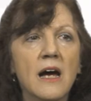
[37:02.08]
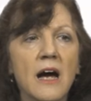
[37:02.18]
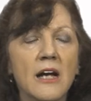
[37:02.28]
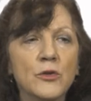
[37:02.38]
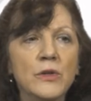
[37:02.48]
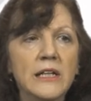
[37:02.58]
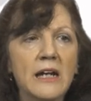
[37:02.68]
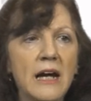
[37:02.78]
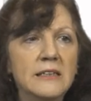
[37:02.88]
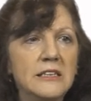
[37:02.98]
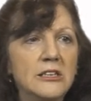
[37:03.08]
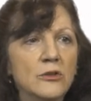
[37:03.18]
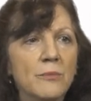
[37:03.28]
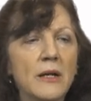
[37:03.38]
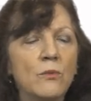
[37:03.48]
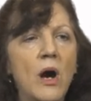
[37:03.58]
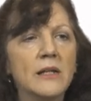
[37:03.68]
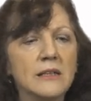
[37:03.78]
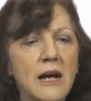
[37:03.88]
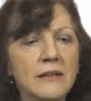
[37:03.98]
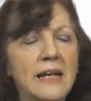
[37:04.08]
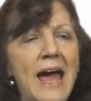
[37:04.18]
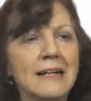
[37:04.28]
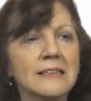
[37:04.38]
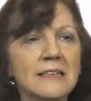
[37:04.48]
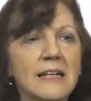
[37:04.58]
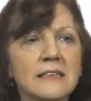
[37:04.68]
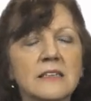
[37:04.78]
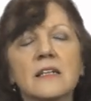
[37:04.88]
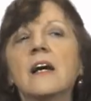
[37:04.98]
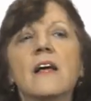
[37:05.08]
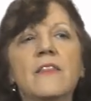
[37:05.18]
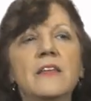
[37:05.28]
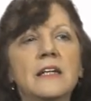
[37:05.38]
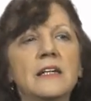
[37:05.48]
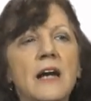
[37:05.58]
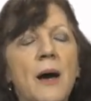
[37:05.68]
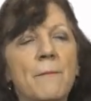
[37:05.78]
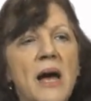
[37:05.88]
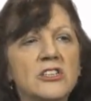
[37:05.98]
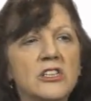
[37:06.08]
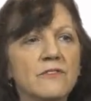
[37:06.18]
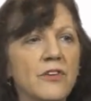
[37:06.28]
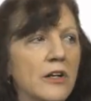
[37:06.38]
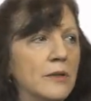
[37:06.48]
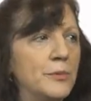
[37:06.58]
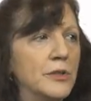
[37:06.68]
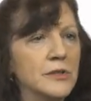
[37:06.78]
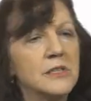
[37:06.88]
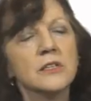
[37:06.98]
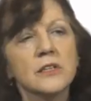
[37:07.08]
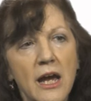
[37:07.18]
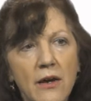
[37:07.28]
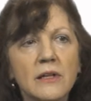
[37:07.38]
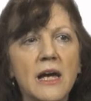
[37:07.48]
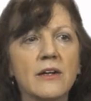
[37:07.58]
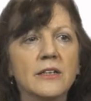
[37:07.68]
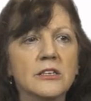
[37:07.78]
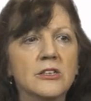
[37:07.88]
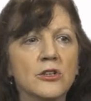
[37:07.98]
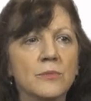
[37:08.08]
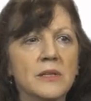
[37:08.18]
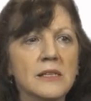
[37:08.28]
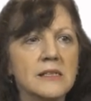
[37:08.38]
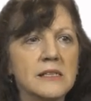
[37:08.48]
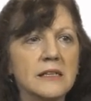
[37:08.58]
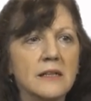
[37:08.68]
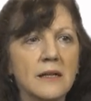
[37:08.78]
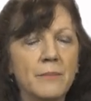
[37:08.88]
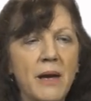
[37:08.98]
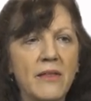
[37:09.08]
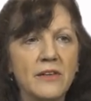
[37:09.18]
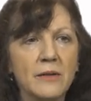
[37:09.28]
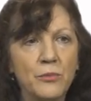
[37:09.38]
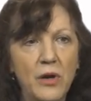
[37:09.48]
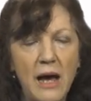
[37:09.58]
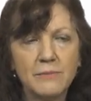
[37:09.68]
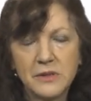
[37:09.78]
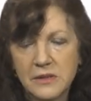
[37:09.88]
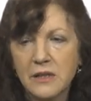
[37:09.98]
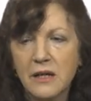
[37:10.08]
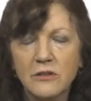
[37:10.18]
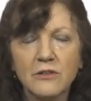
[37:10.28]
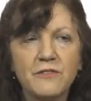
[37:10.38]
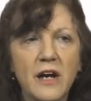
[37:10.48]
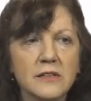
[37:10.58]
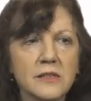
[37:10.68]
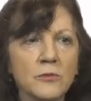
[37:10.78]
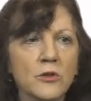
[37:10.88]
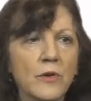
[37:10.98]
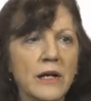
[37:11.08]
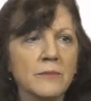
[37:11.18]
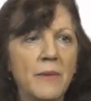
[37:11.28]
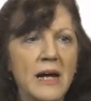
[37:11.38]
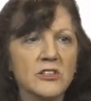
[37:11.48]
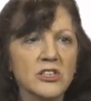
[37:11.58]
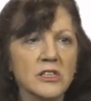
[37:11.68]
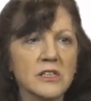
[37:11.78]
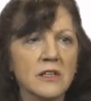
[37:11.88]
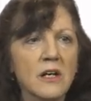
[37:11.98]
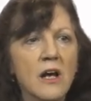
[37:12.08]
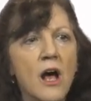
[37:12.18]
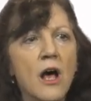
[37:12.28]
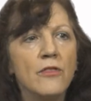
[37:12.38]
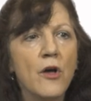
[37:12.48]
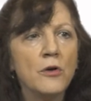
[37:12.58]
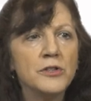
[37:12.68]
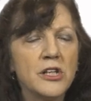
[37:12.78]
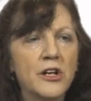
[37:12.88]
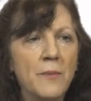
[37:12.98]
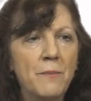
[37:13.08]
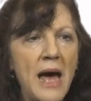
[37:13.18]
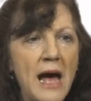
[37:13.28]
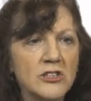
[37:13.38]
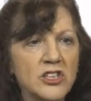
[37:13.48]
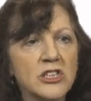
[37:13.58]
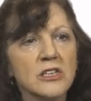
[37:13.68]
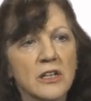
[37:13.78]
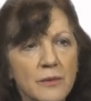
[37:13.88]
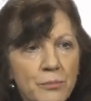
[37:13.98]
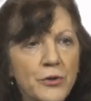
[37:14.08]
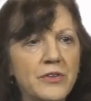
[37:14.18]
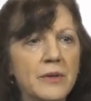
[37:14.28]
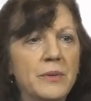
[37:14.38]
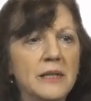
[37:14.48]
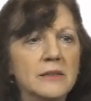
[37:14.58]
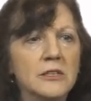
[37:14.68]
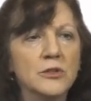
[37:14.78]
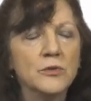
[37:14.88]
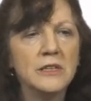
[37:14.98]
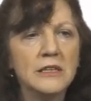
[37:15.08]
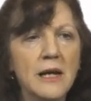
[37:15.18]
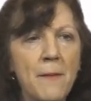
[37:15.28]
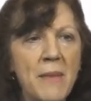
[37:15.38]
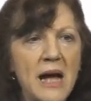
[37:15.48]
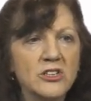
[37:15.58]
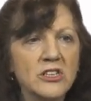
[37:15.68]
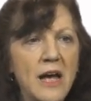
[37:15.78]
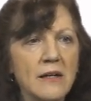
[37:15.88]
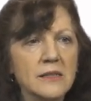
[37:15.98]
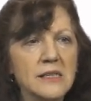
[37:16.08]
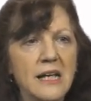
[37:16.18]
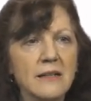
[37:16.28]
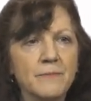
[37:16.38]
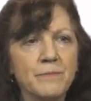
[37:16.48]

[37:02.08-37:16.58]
a unique ID, you might want to concatenate the uh, matching variables, carry out a deterministic method. Perhaps uh, you'll find some correct matches. Those that are matched, put them into the match data set.